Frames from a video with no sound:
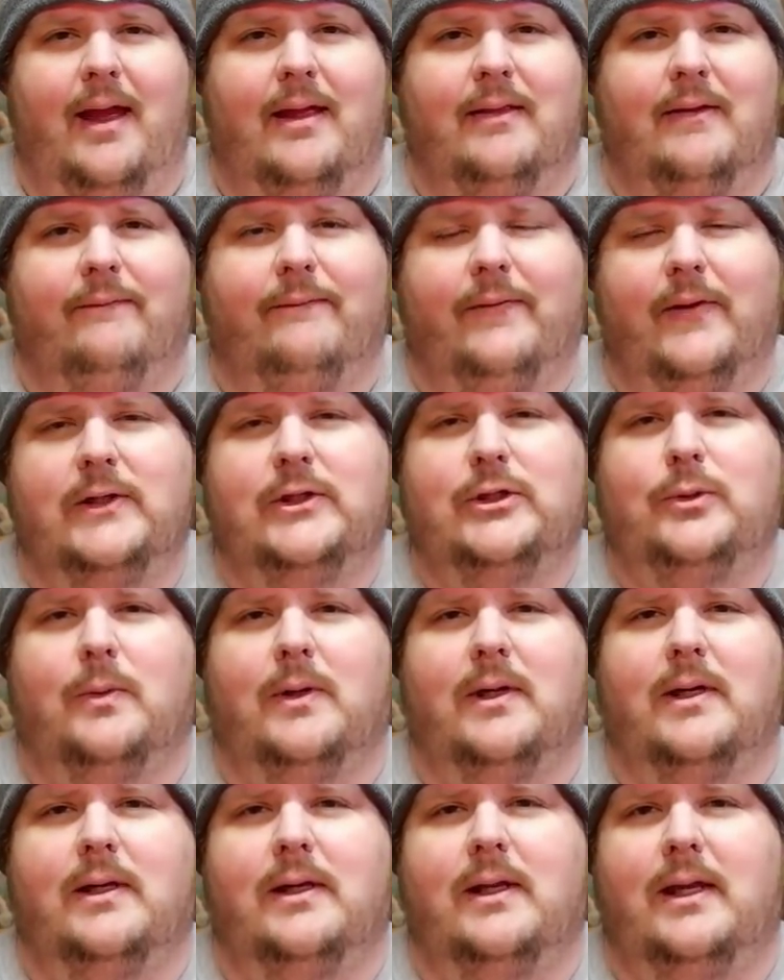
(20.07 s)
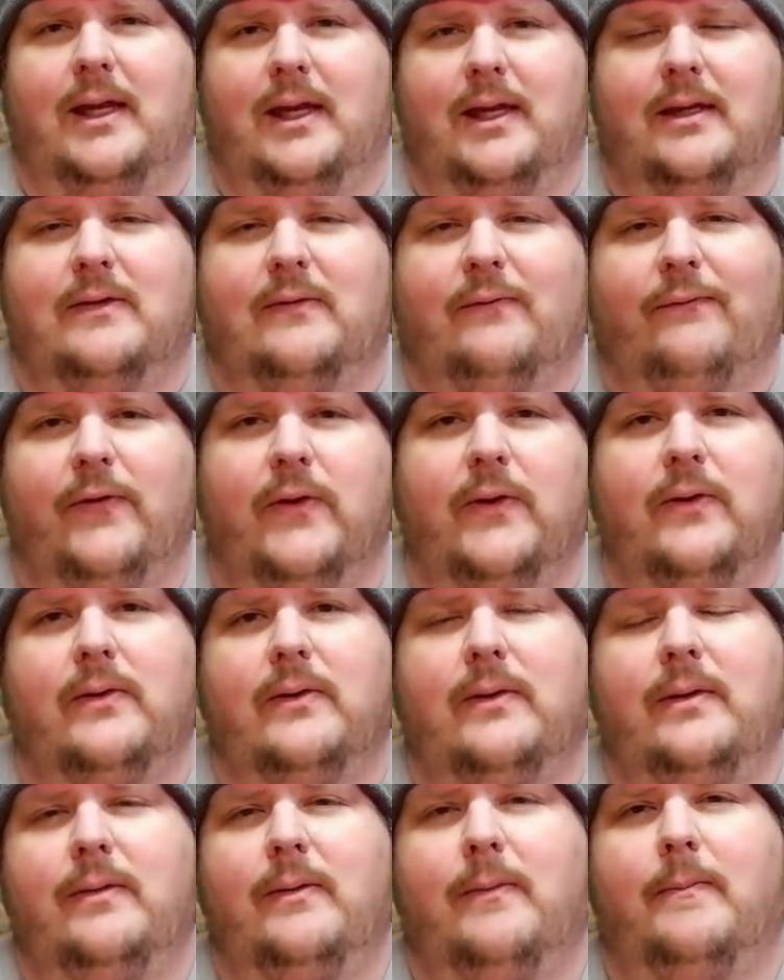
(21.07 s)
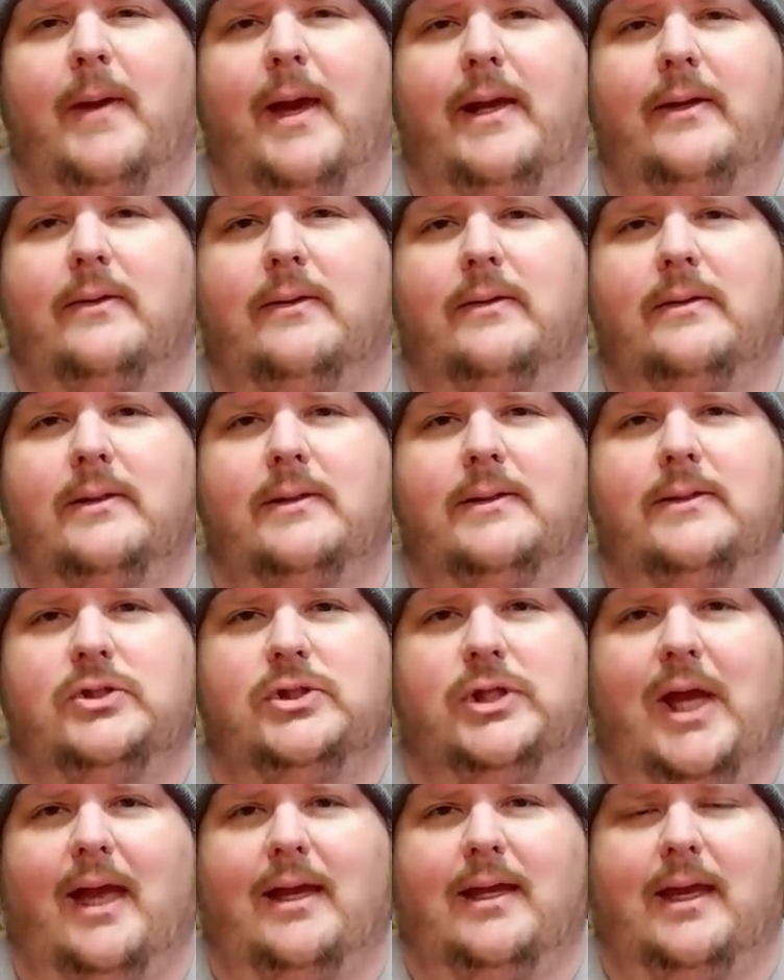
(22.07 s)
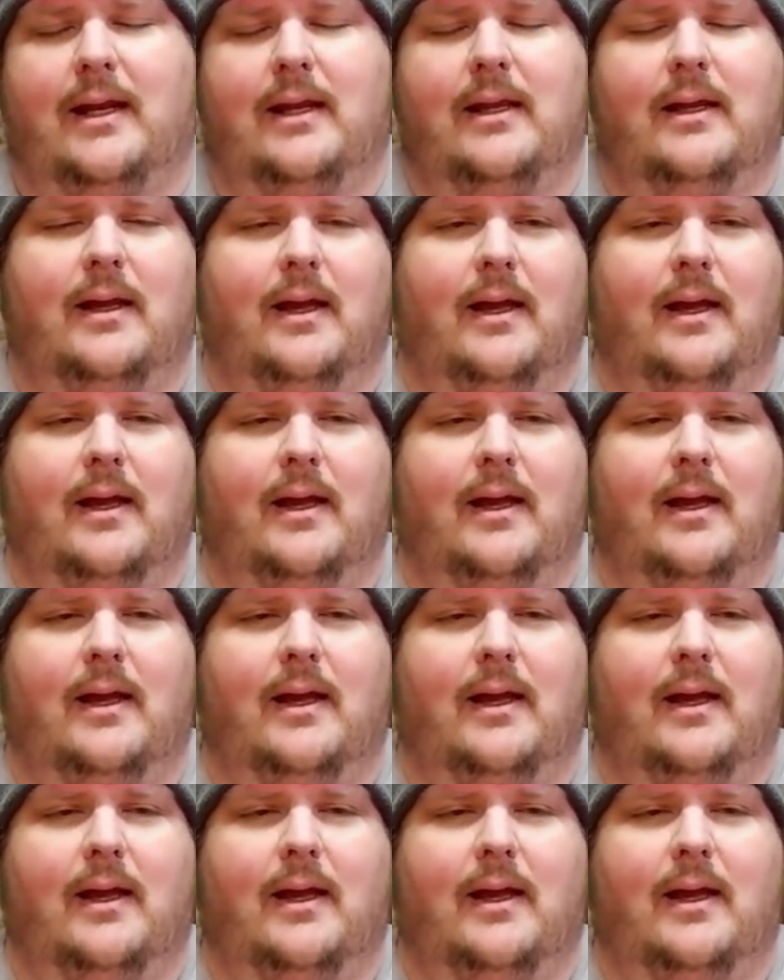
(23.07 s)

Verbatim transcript: And the first one is Full Metal Jacket.